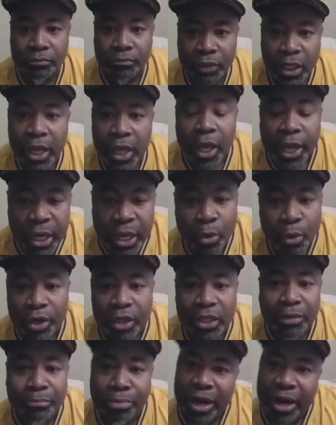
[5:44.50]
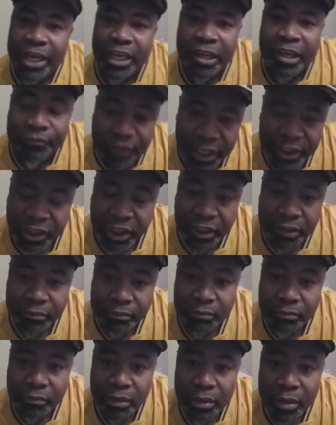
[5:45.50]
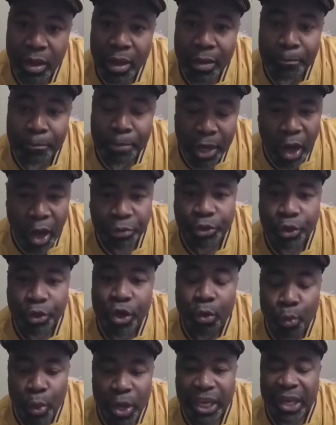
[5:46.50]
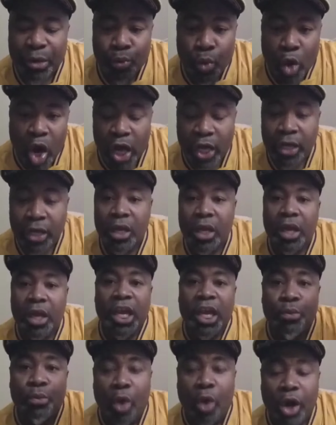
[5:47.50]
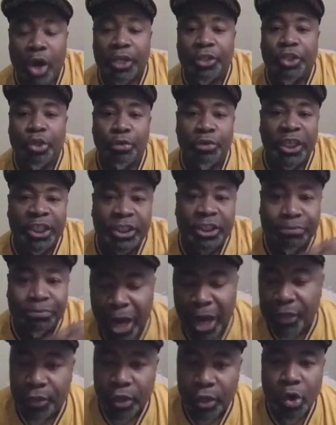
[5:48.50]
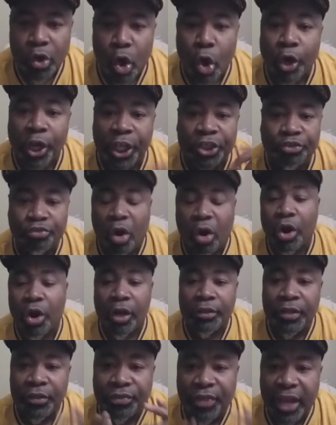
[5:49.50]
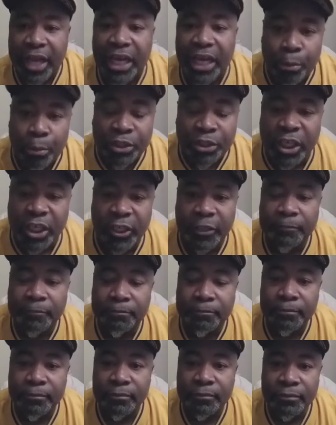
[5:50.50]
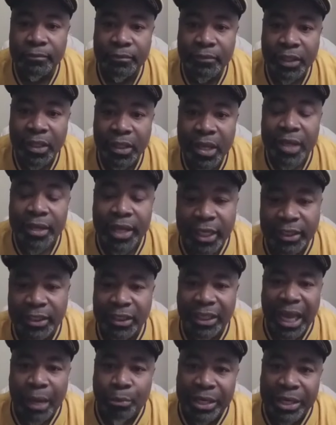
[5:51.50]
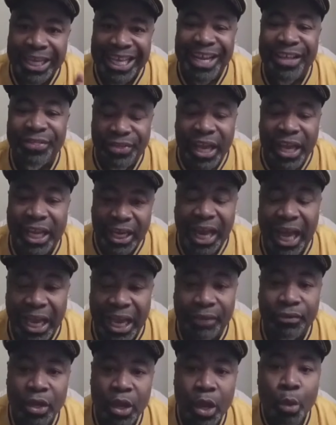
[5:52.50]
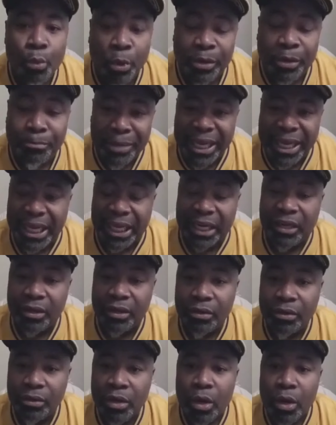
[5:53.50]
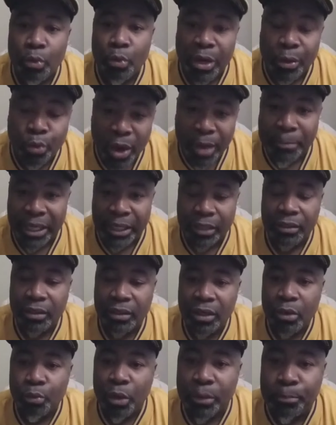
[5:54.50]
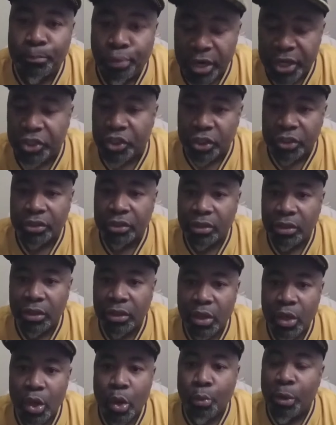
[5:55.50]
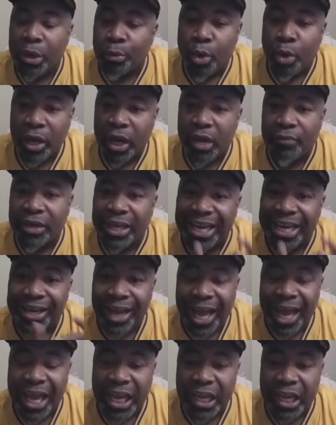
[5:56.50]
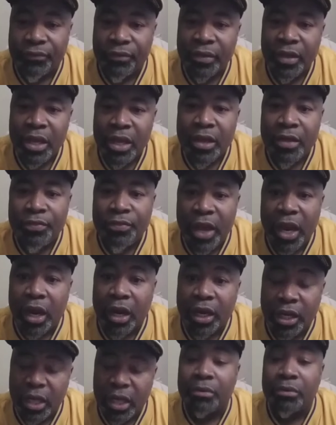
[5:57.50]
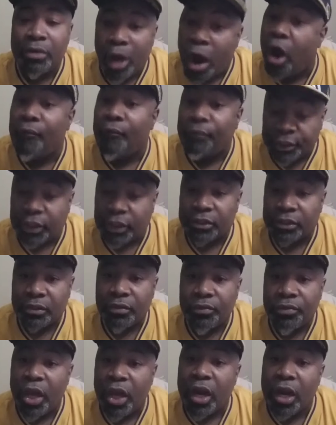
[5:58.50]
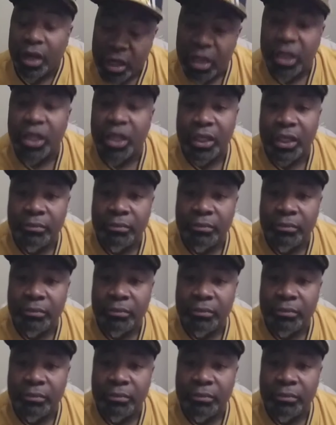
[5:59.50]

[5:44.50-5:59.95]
He wanted to bring division but also the wicked one, he wanted to smother or destroy the thing that was good. That's just like with anything in life, with men, with women, with preachers, with whatever in life, they are good officers. They are good.